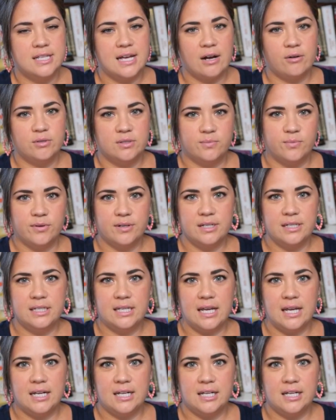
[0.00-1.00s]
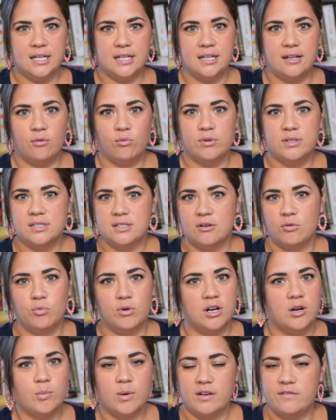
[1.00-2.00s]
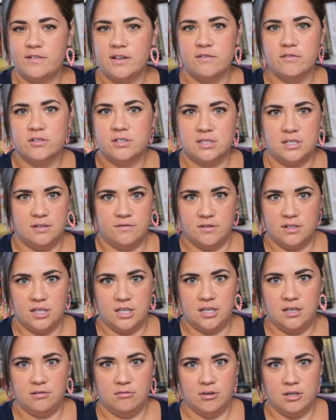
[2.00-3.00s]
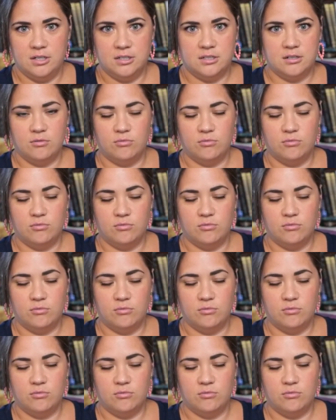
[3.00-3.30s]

That was pretty dated. It wasn't one of my favorite Stephen King reads.